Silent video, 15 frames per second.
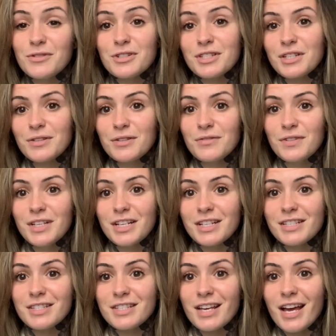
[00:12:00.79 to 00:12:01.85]
killed the
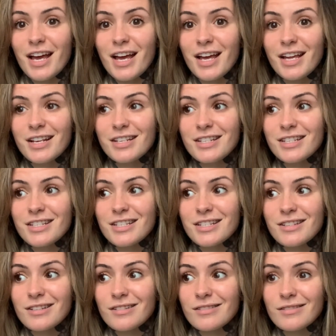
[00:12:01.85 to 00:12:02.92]
fetus and
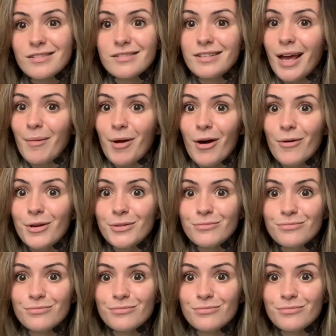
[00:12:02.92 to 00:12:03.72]
kept going.